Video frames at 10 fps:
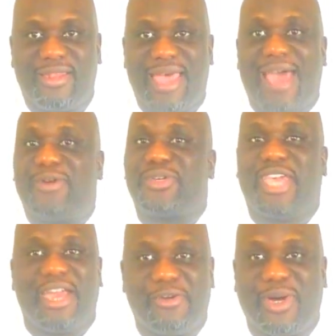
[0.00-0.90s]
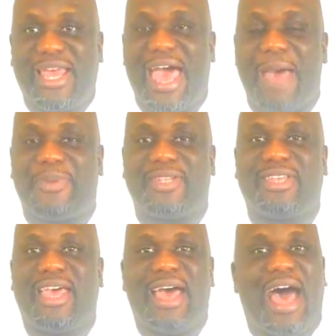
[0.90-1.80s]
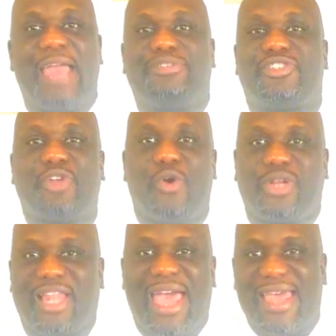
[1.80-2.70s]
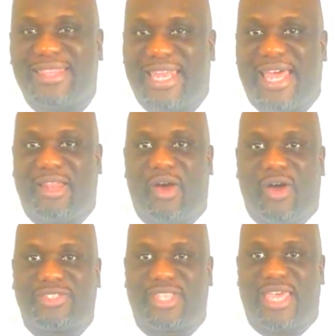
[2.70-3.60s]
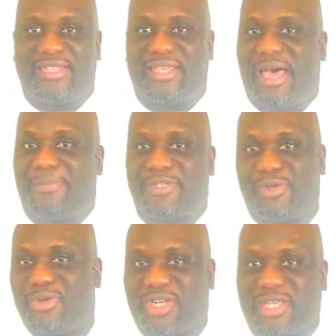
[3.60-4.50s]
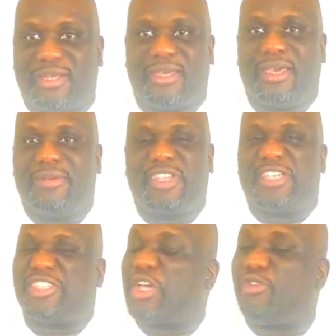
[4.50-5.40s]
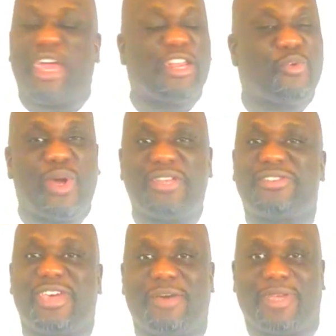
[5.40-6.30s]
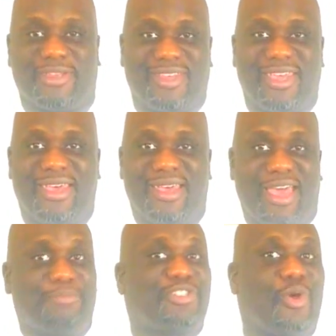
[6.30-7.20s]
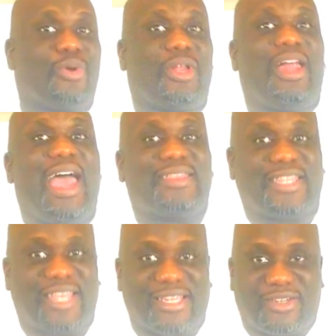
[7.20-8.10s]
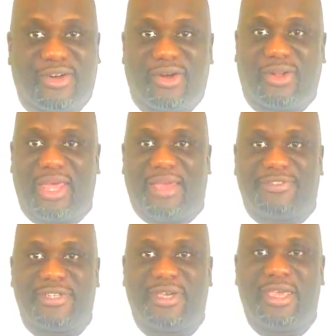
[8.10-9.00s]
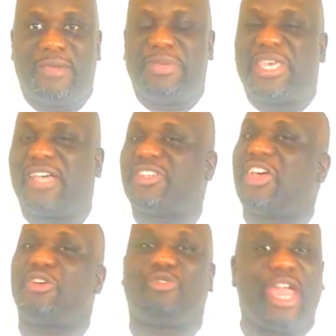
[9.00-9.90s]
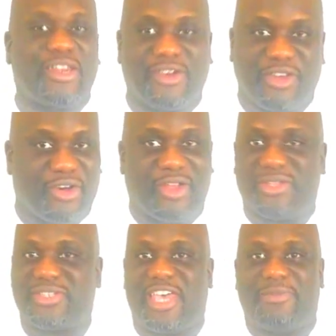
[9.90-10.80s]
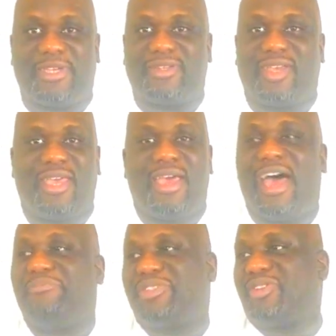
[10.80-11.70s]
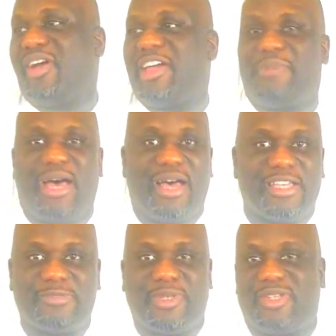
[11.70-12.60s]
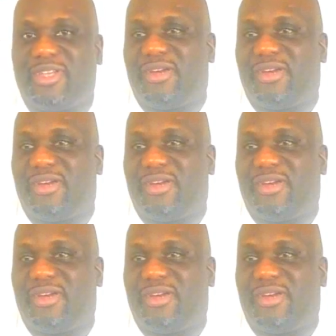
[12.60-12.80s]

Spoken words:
I don't care what happened. I'm so glad that I lost that opportunity because a greater one is coming. I'm so glad that girl left because a greater girl is coming. I'm sorry, my husband,